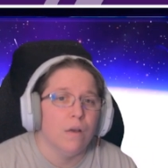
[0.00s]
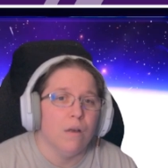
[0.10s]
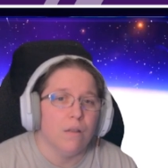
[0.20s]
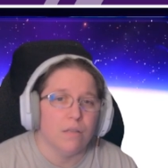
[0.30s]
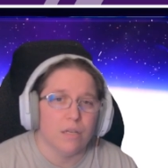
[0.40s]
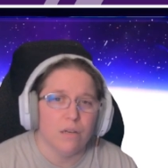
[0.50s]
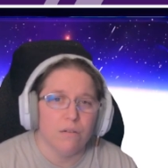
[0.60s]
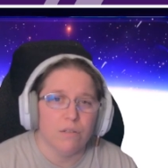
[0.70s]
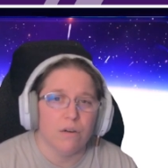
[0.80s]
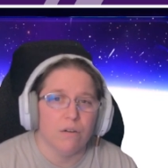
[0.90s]
The
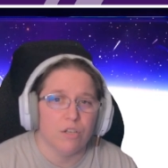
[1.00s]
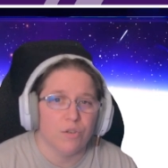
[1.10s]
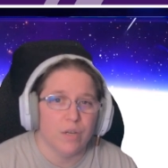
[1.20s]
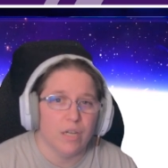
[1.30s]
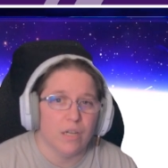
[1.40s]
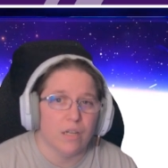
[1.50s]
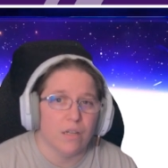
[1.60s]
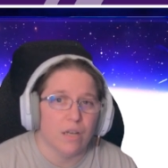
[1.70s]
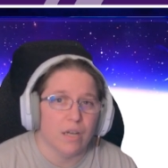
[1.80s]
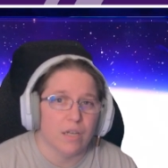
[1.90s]
signals aren't treated
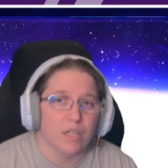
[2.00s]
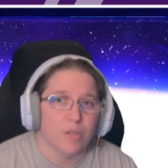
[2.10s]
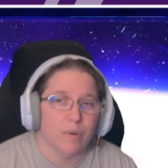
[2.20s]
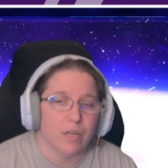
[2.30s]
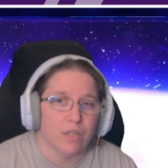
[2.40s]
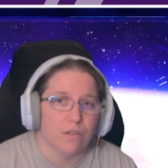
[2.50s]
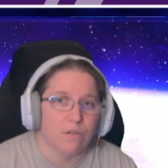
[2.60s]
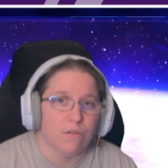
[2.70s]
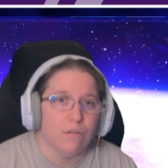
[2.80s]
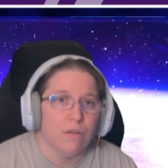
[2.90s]
like a
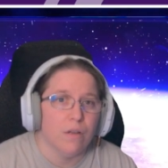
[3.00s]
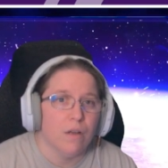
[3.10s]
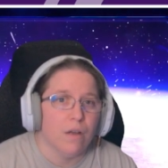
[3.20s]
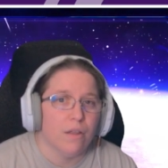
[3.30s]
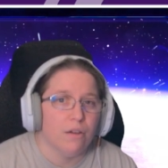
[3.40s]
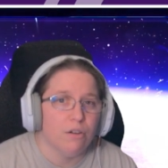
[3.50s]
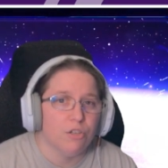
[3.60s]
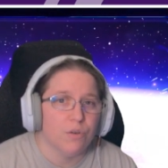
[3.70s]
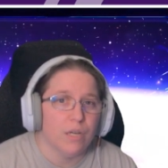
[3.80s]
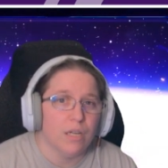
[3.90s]
spectacle, they are
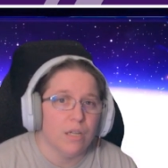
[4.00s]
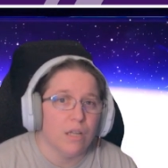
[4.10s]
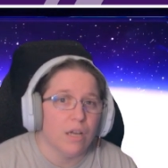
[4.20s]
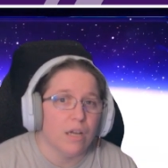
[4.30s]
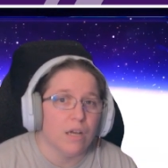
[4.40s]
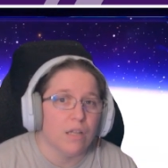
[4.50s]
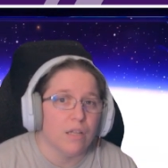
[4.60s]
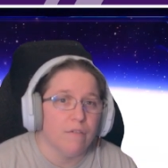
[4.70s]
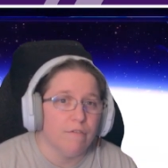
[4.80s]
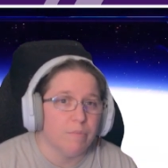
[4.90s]
treated like a
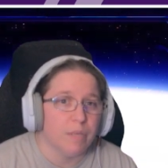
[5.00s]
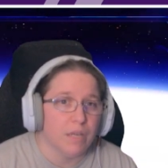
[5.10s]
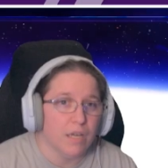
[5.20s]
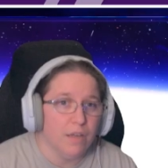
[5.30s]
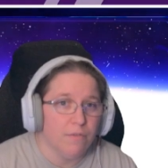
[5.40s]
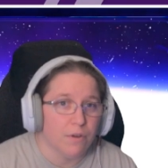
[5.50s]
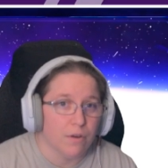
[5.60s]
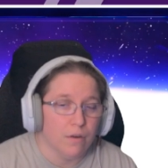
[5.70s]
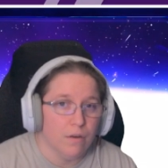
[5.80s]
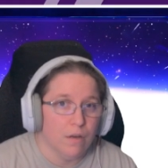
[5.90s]
lived
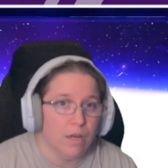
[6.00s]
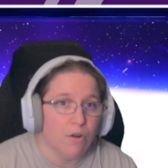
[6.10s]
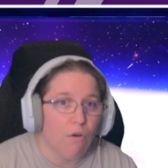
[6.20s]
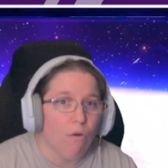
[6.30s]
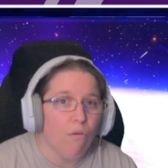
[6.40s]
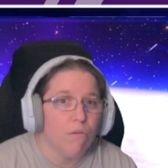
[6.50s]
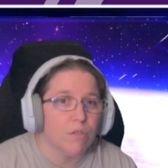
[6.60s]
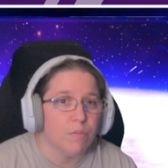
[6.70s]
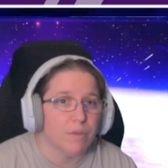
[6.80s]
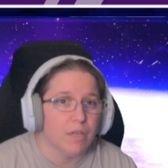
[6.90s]
behavior, an
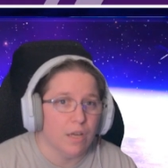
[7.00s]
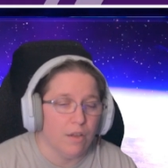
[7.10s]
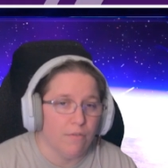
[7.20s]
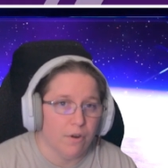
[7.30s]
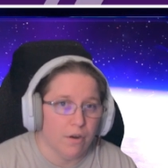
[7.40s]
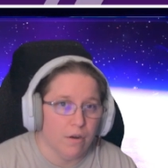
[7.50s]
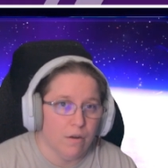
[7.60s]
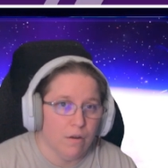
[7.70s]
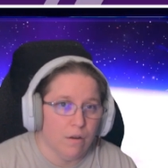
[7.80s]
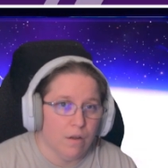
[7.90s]
old behavior,
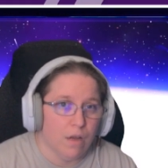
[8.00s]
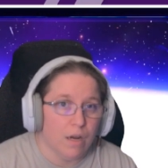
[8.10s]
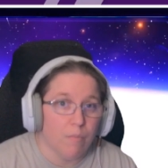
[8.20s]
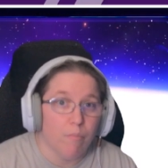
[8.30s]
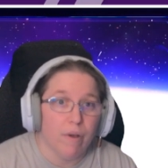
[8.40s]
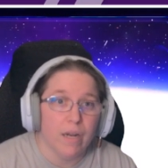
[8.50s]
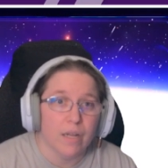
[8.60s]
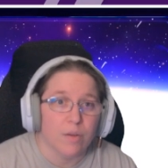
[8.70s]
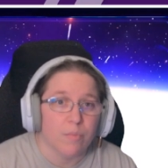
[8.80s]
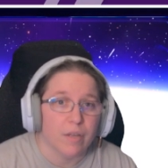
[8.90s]
an
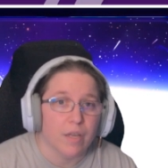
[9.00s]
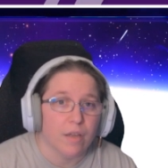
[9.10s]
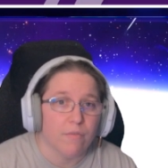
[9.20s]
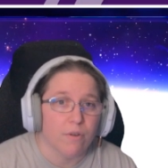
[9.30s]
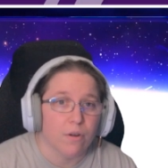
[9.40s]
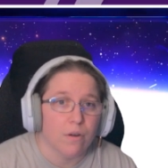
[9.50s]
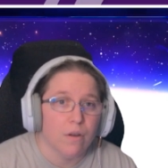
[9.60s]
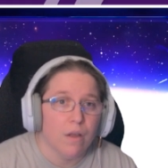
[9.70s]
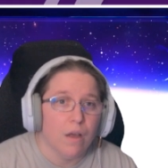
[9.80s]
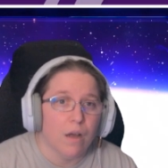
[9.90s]
embedded behavior,
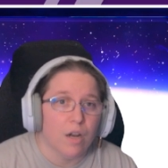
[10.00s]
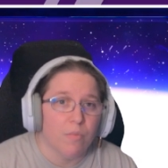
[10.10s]
and a